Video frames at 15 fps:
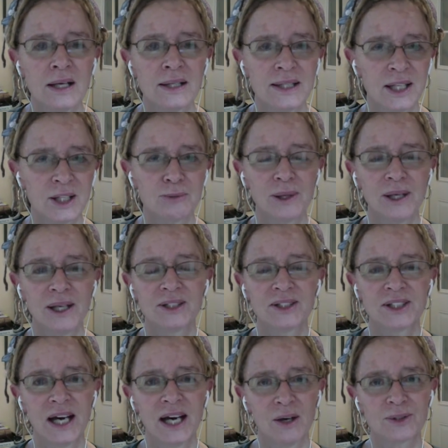takes
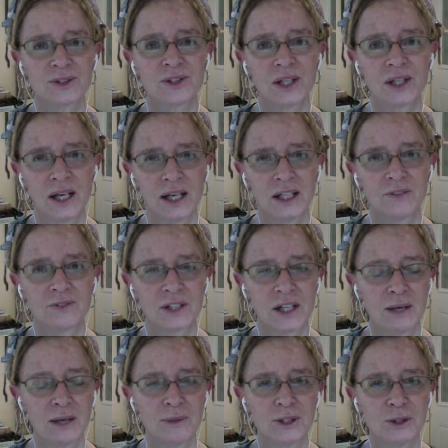place outside of
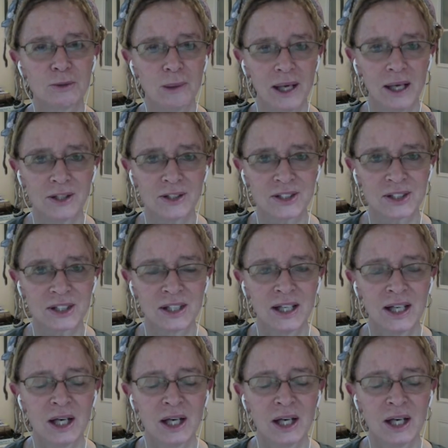time and space